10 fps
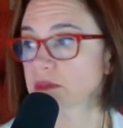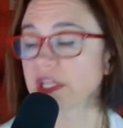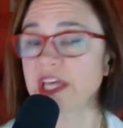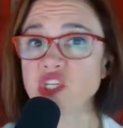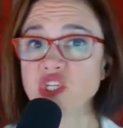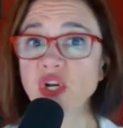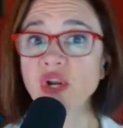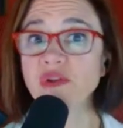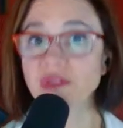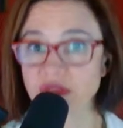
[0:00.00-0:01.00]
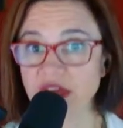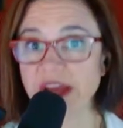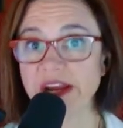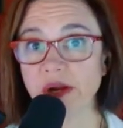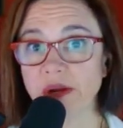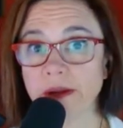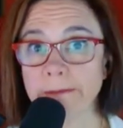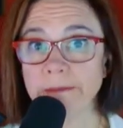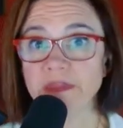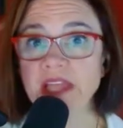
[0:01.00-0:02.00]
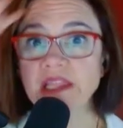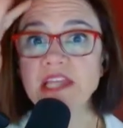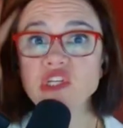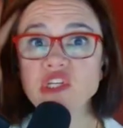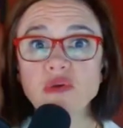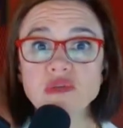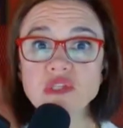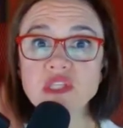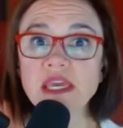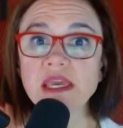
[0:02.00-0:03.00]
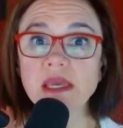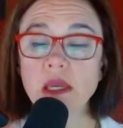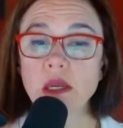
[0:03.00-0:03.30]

Let's start there. Let's use the